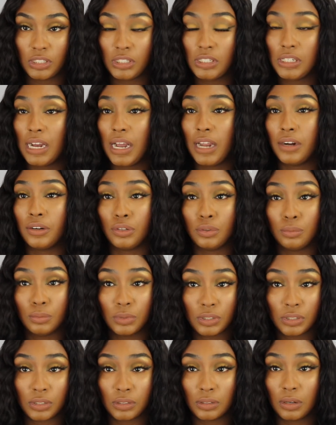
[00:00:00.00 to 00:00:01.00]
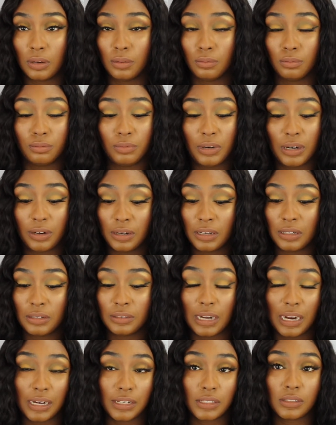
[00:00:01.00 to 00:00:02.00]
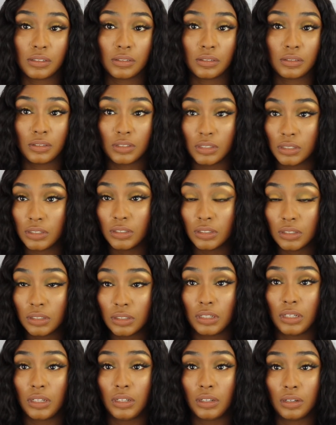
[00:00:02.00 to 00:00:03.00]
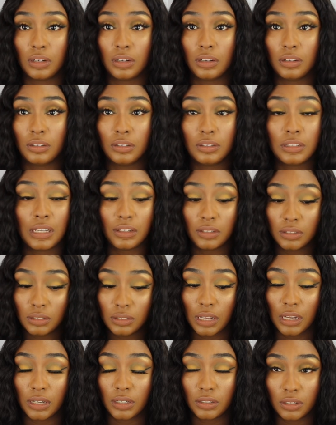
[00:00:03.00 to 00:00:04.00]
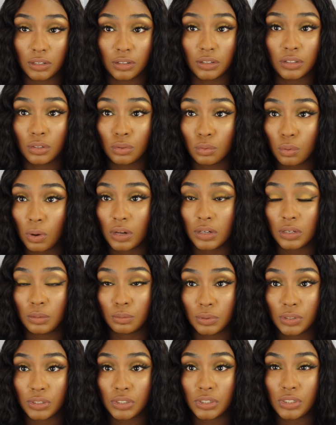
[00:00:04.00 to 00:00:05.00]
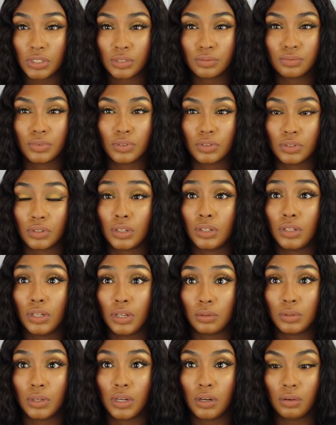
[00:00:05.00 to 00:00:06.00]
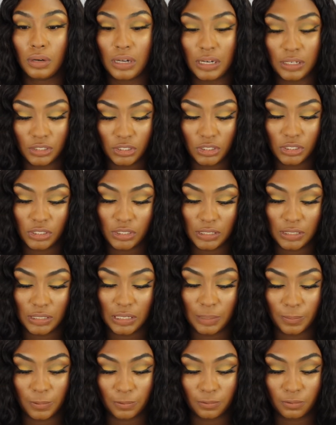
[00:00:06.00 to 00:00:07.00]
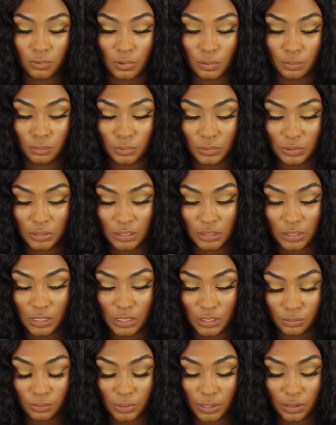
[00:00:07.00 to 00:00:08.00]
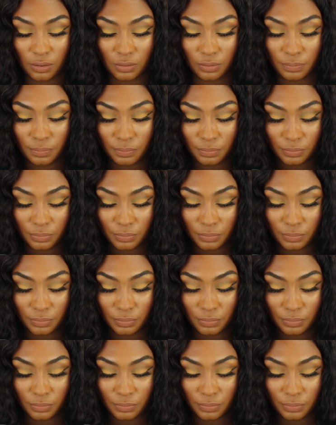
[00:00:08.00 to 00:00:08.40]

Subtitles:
She got numerous very nice, good looking, they look like they're good quality brushes for the low, and she said they performed really good as well.